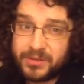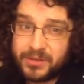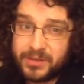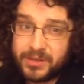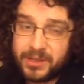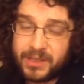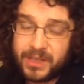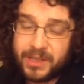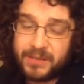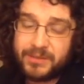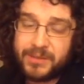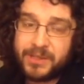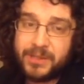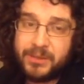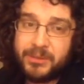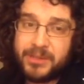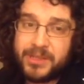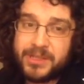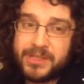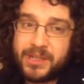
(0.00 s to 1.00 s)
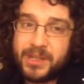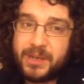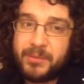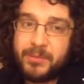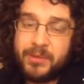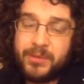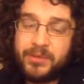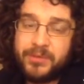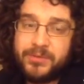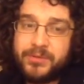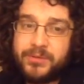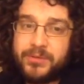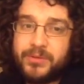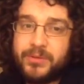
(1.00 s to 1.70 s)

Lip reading: you can have a little bit of time off